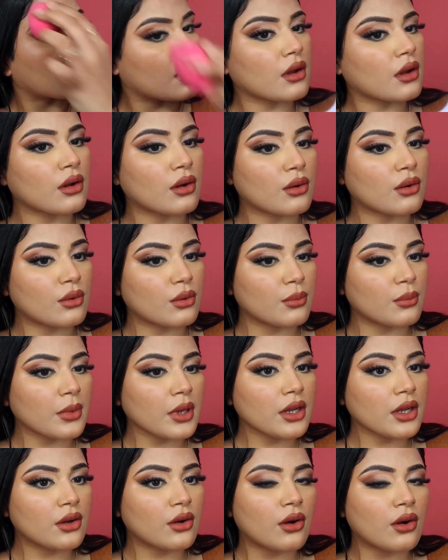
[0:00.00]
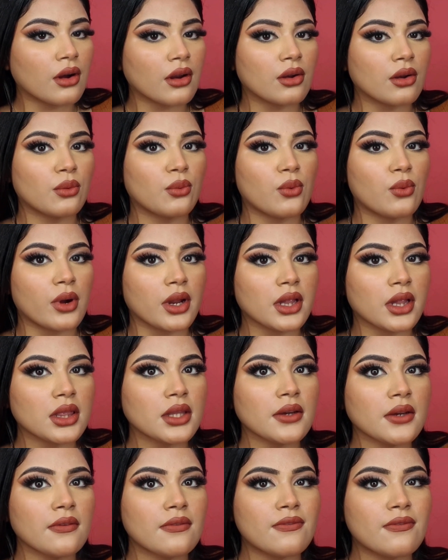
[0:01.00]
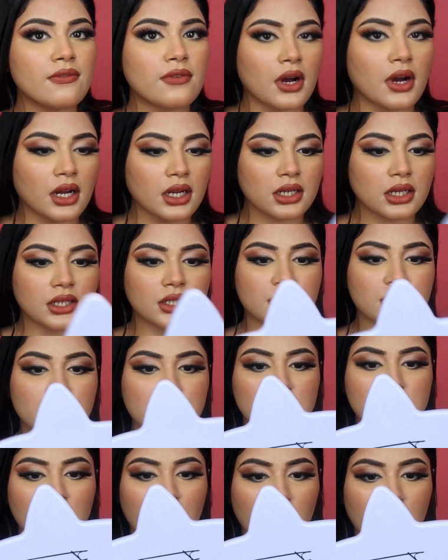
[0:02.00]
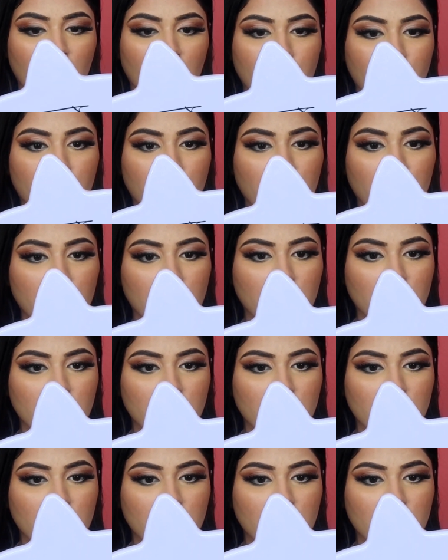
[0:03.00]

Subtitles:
Oh my god, what the did just happen?